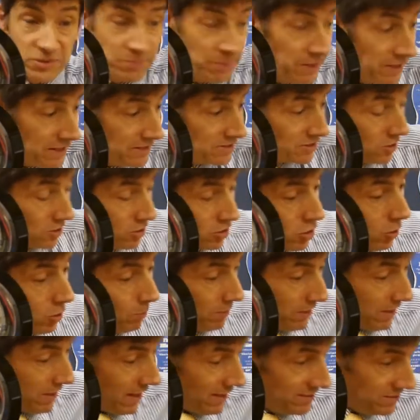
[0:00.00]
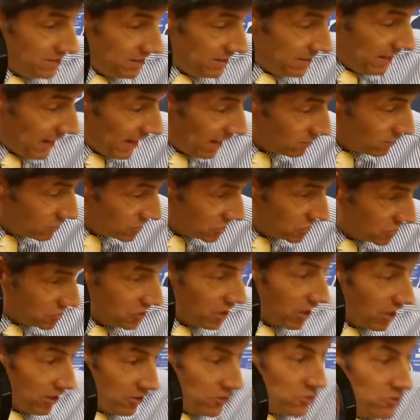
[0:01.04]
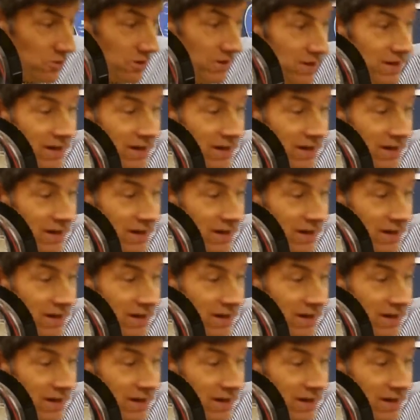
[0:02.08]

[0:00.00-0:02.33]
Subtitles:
beginning to look complicated now. So